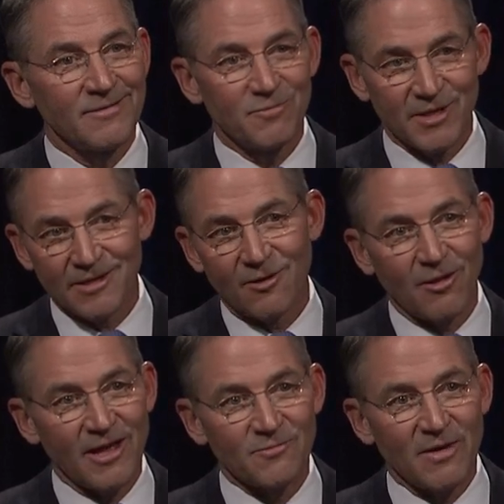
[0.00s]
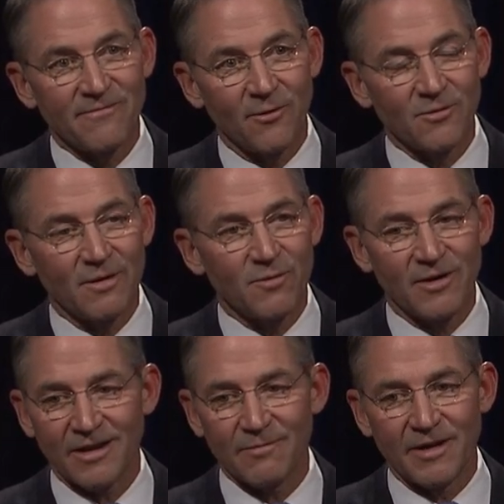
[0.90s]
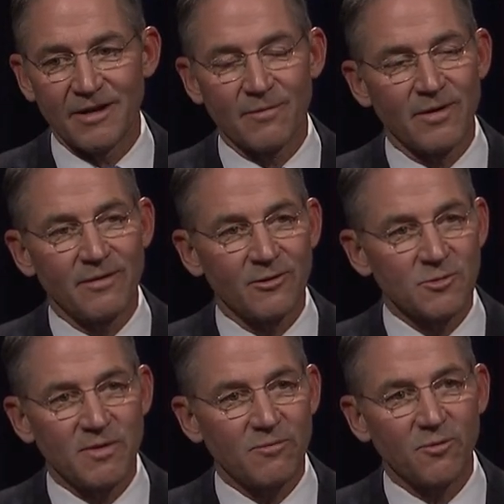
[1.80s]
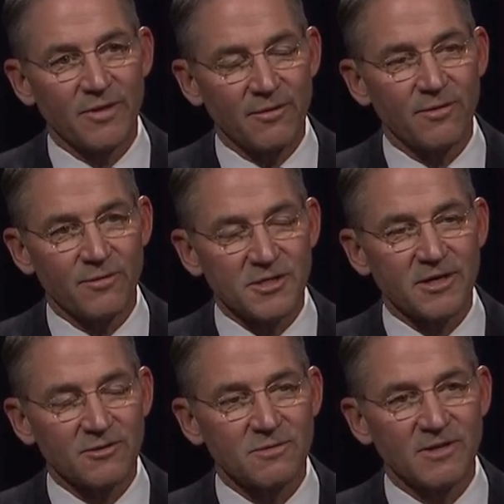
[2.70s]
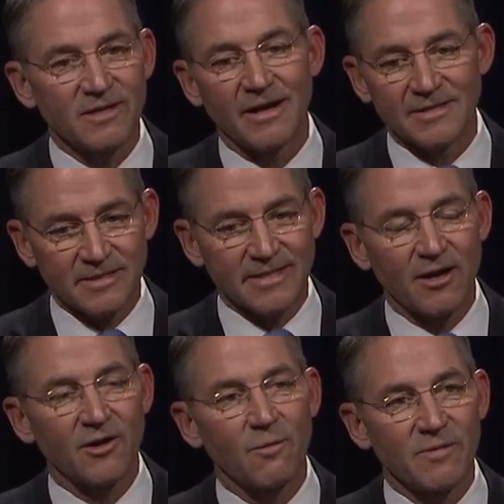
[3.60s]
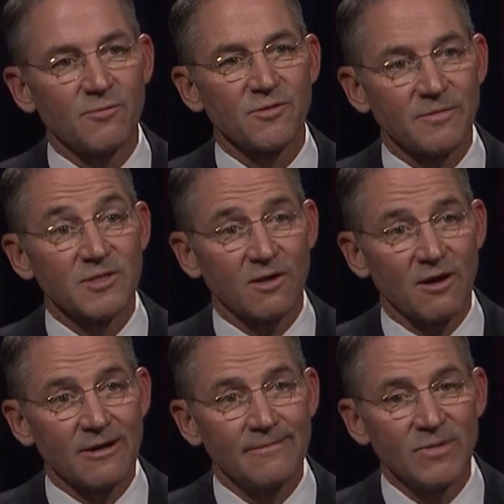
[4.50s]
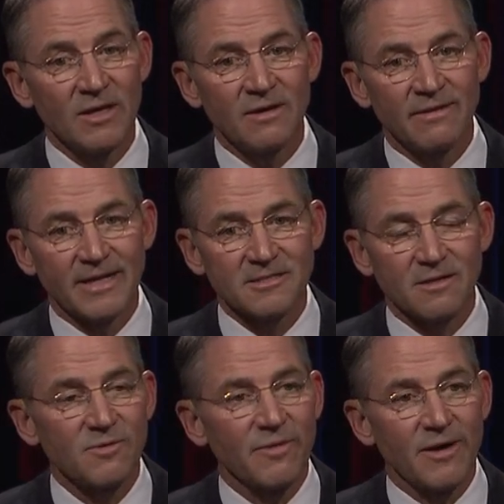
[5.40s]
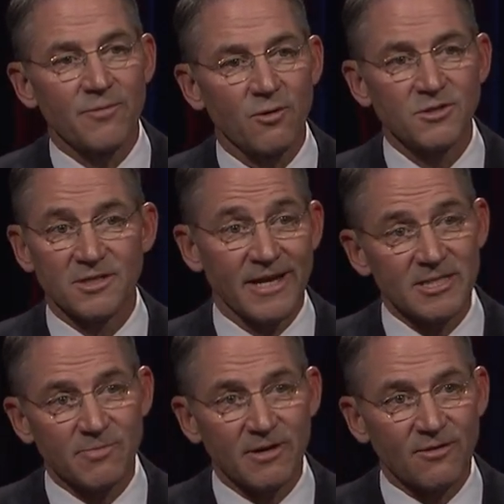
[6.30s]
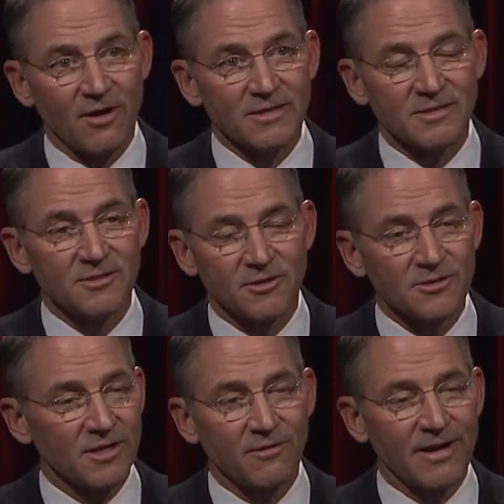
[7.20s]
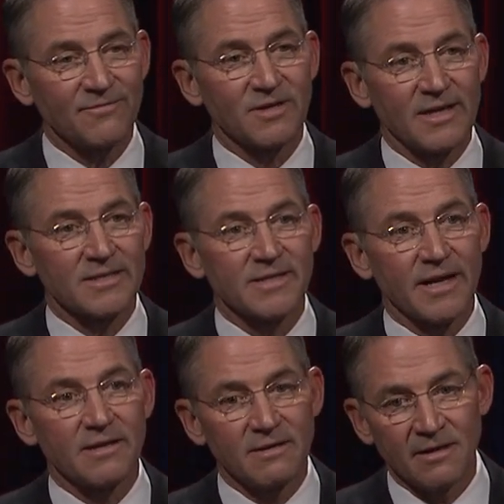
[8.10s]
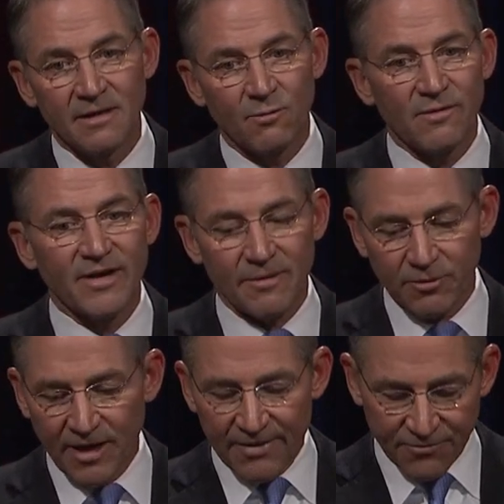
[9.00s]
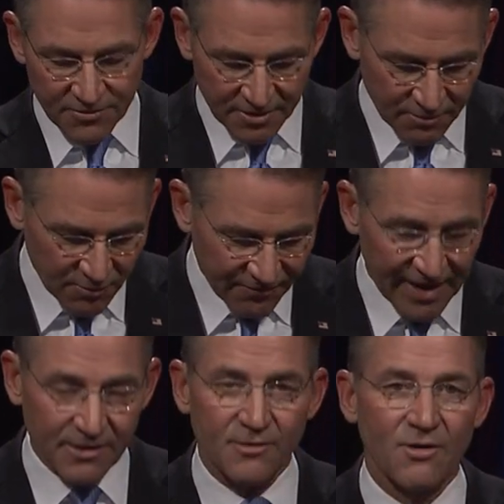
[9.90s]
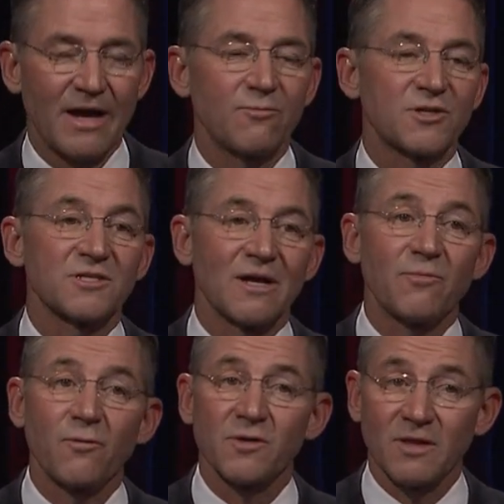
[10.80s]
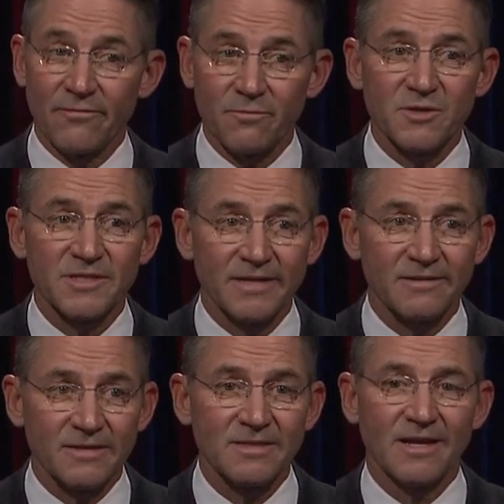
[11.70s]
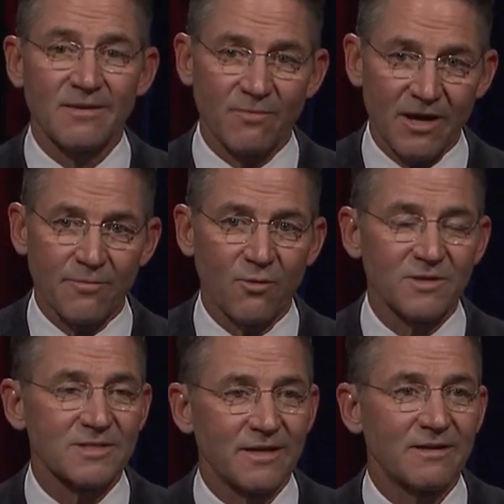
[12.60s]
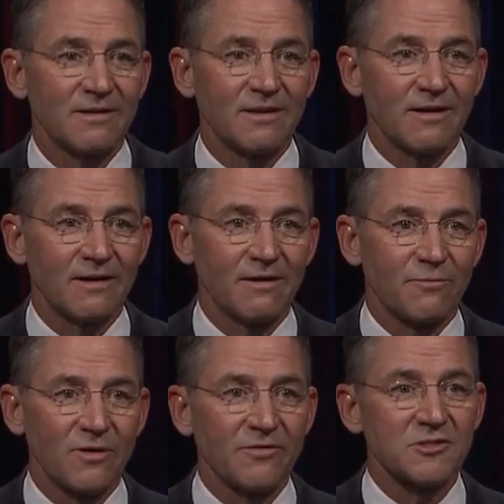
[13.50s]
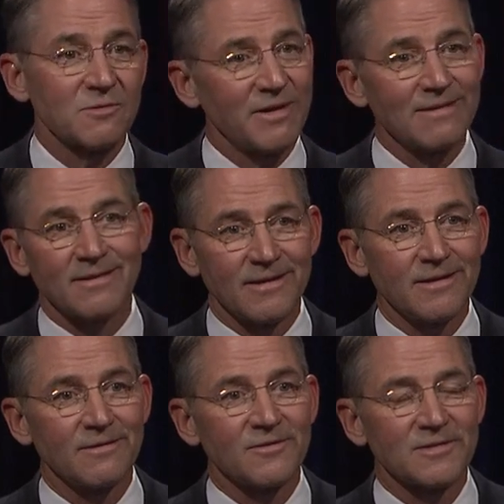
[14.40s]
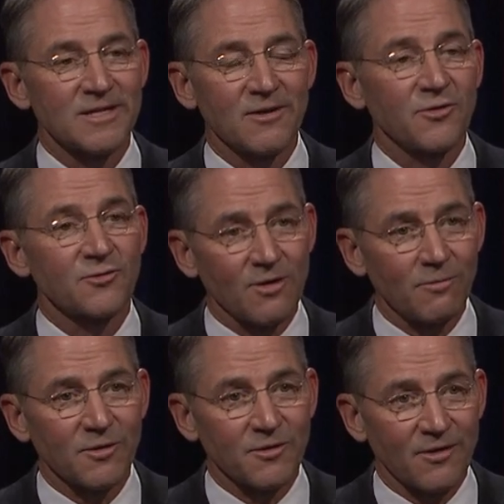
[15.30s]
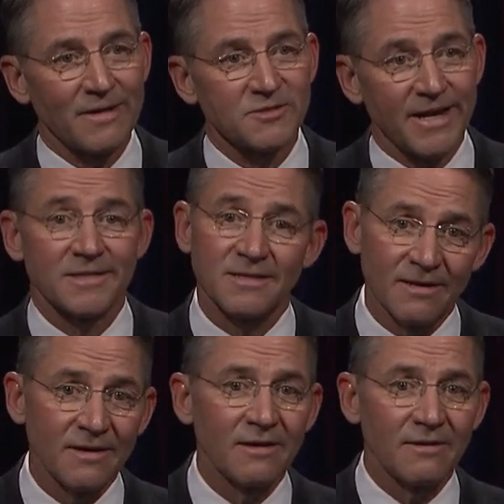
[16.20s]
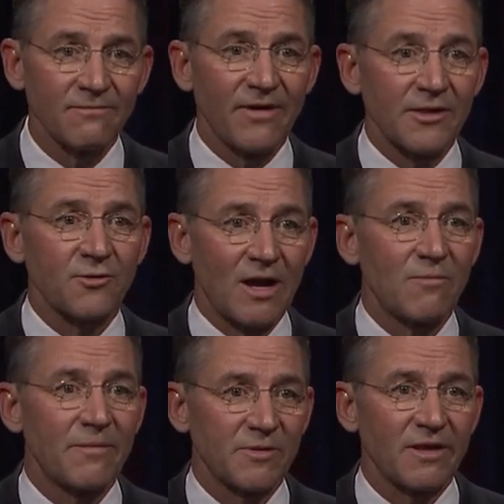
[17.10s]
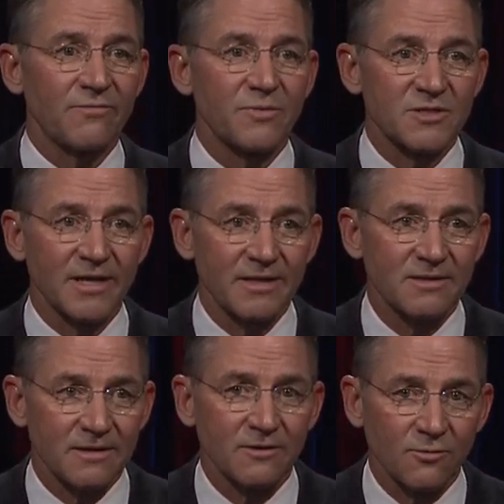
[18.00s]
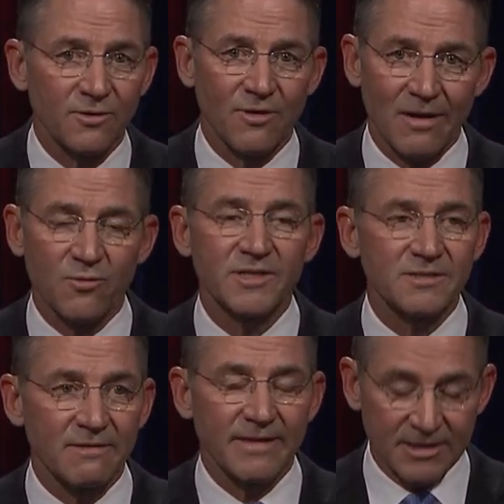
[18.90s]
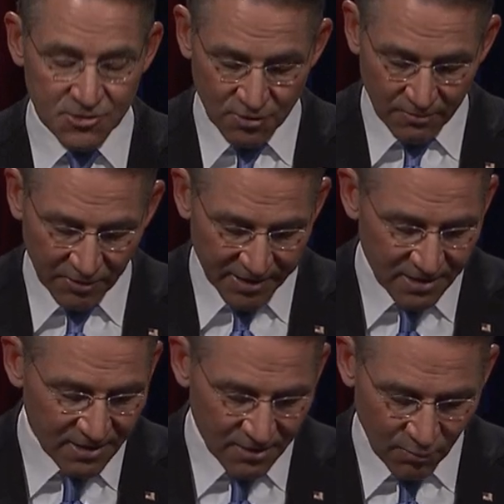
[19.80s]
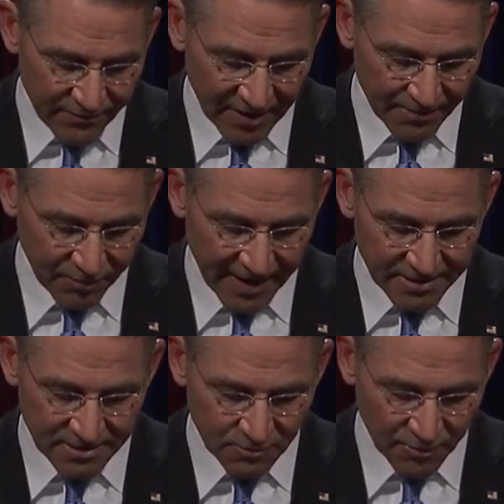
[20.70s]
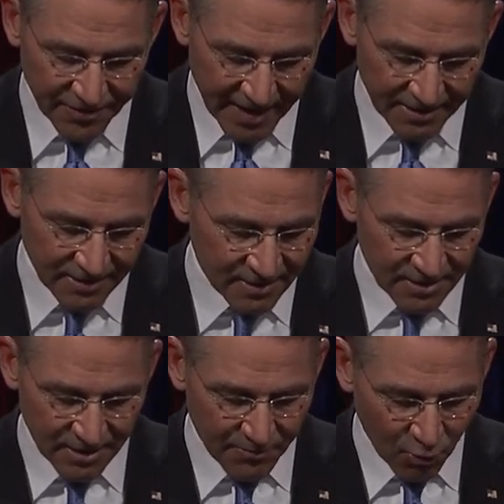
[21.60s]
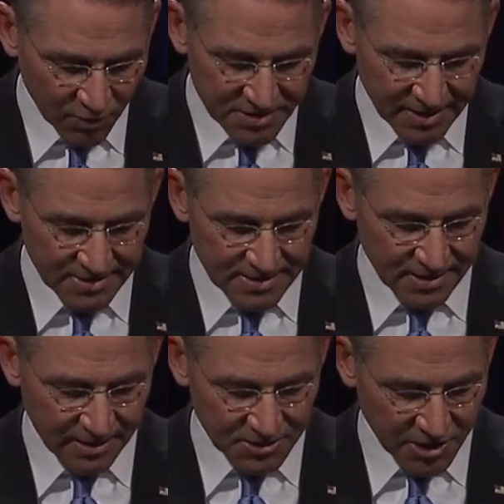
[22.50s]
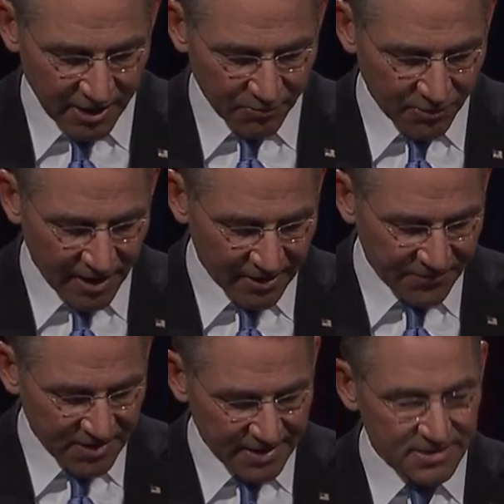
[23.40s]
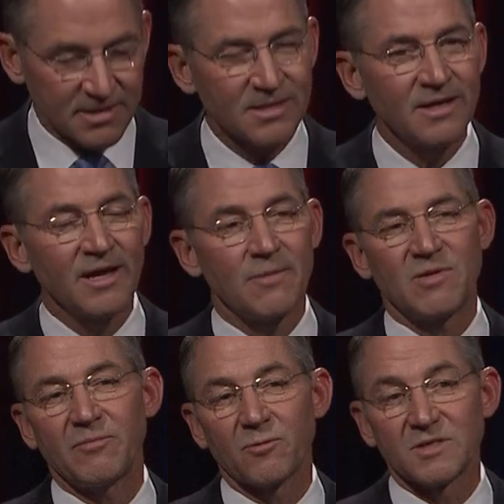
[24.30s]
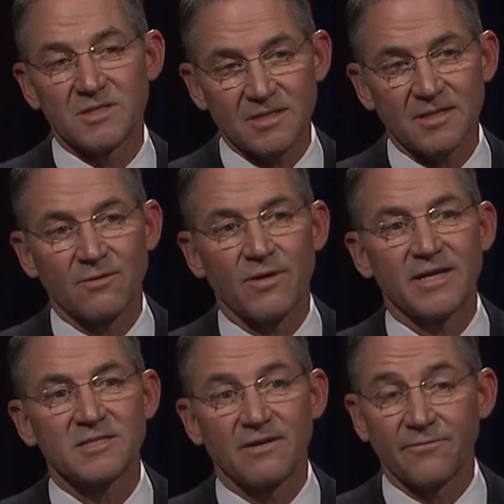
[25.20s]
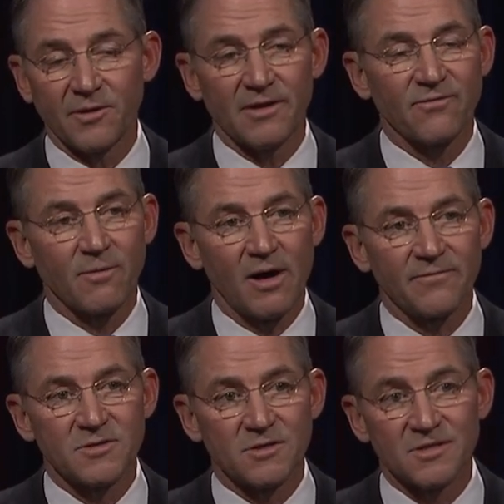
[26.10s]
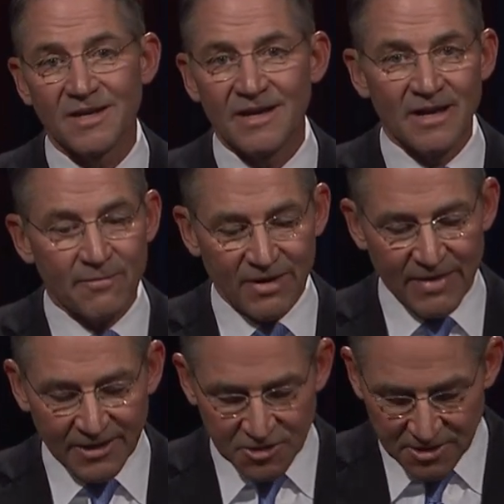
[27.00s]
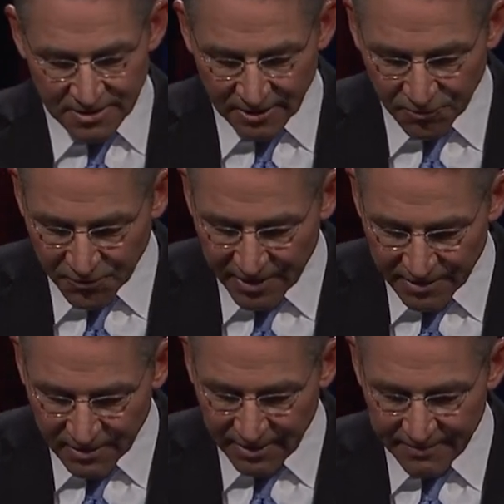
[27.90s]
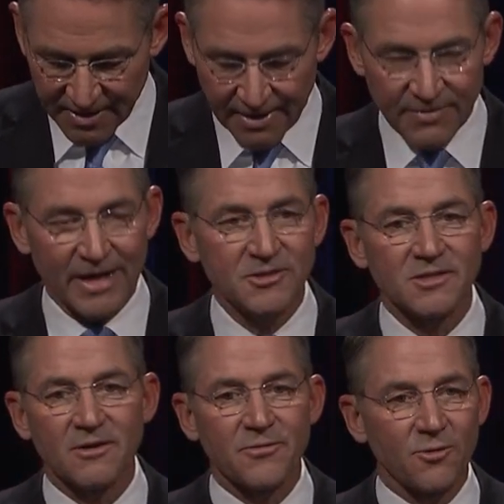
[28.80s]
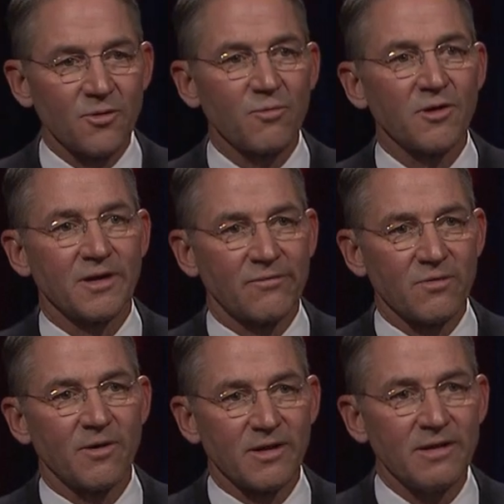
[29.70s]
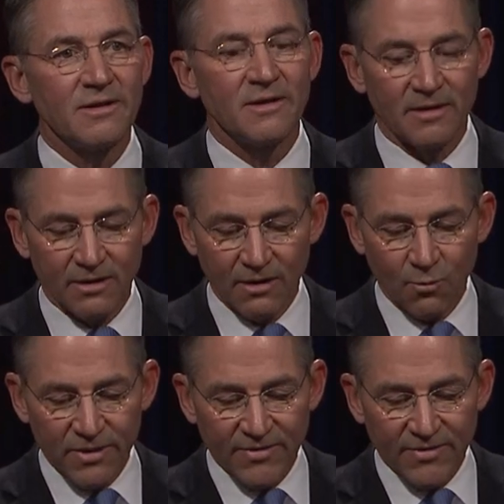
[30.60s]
Media all have my phone number. I give my number out to people when they want to reach out to me. I sit down and I'll meet with them and talk. That's going to be my approach. It has been across these years. They don't have to guess at it. We've got a plan for dealing with violent crime, which is up over 11% in the state. My opponent said in uh, a previous debate that he didn't see anything troubling the crime stats. Violent crime up 11%, including robberies. That's troubling. We've got a plan to deal with that. Uh, poor sentencing on child pornography cases and people resisting arrest and fleeing from officers. But I'm not just a knuckle dragger. I mean, I'm not just going to throw the book at everybody. We uh, do uh, need